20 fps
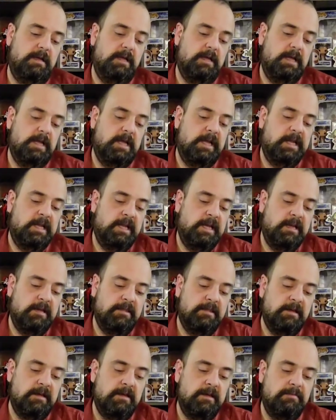any of
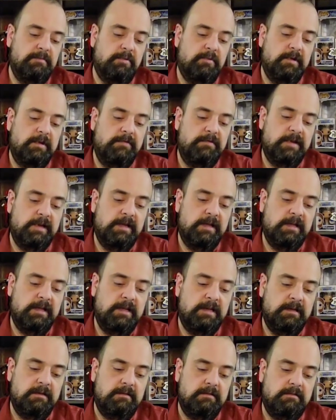the
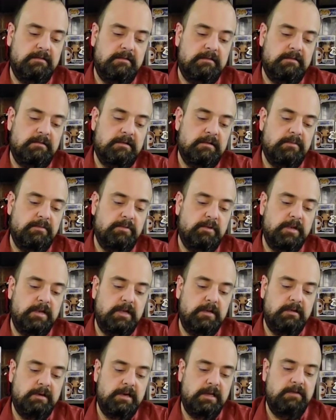pre-Valiant or
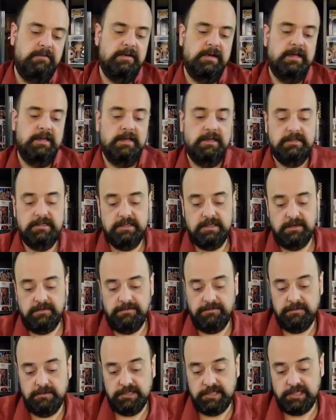pre-Unity Valiant stuff
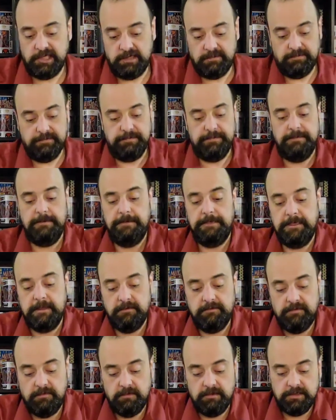for cheap,
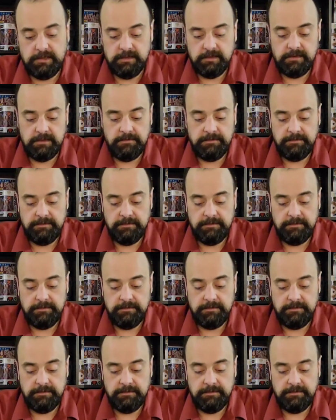unfortunately.